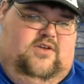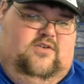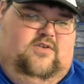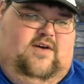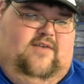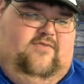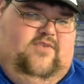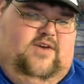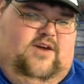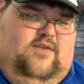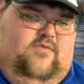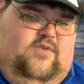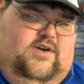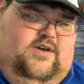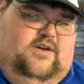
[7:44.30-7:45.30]
you have
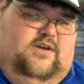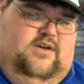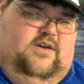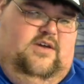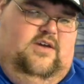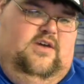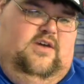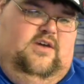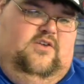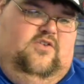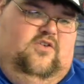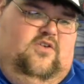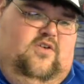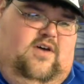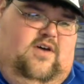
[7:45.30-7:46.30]
Nightwing.
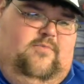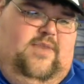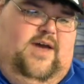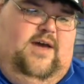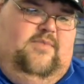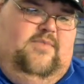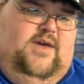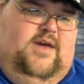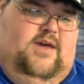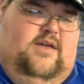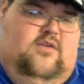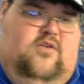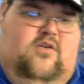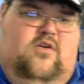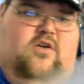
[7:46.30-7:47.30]
So you'll have Batman,